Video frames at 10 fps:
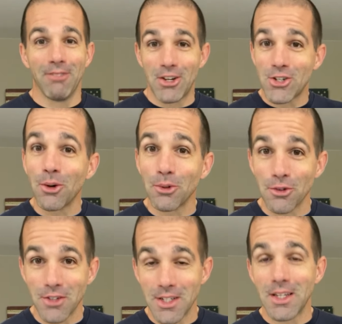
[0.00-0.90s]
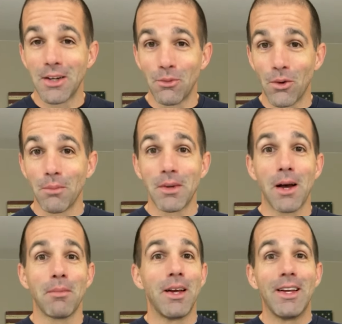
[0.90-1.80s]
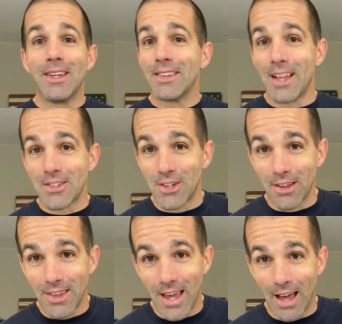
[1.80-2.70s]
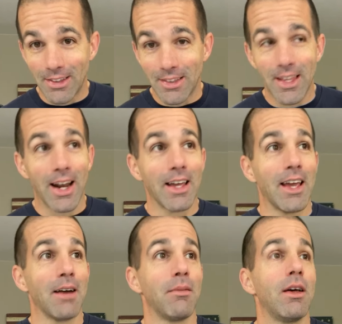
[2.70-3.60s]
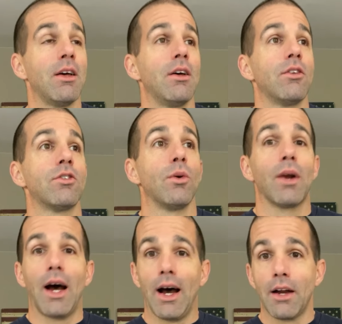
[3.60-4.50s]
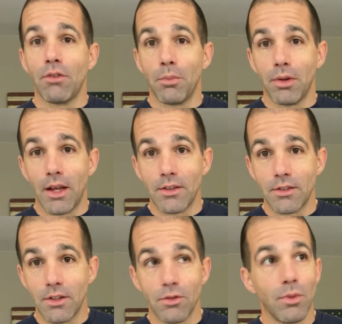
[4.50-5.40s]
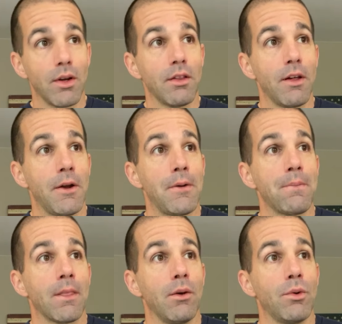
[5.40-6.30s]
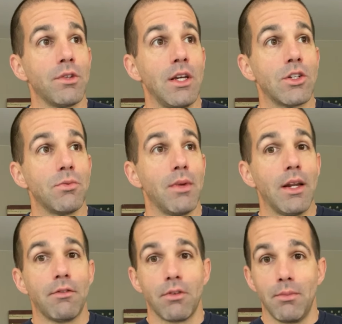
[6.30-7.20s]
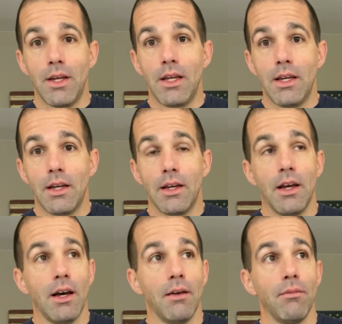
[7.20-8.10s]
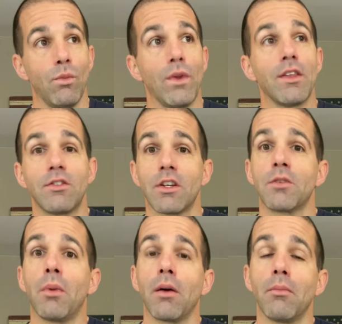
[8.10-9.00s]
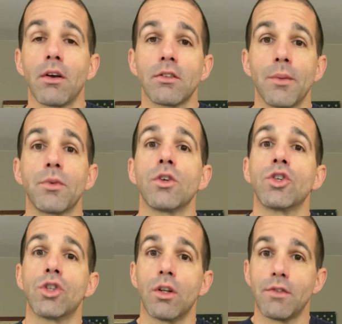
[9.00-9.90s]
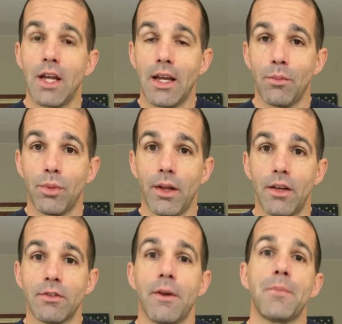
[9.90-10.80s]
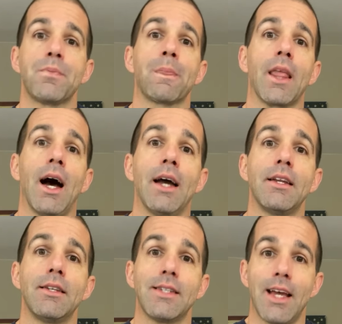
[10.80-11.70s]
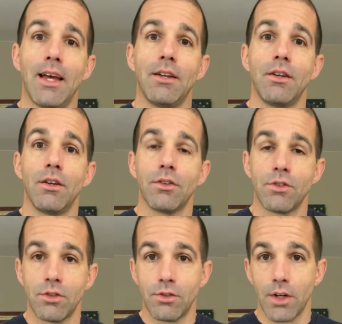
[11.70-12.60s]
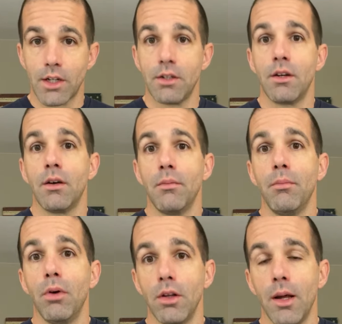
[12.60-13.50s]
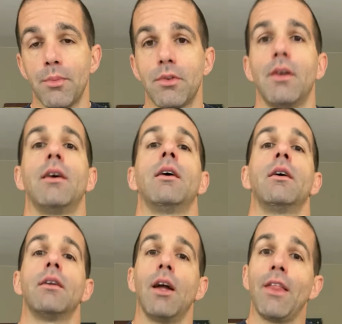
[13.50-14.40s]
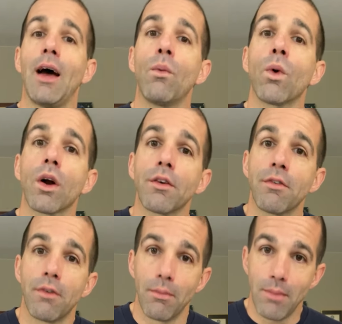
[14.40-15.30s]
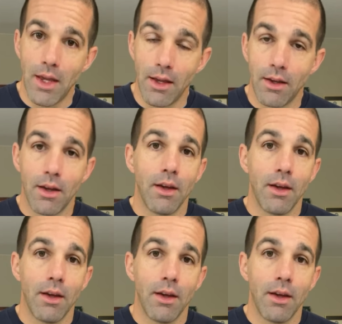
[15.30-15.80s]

My shoulders need to get warmed up. That's not the athlete that I am. So what I replaced this with was each minute for me um, when the six bar muscle ups should have taken place I did 10 strict pull ups. Now that worked for me.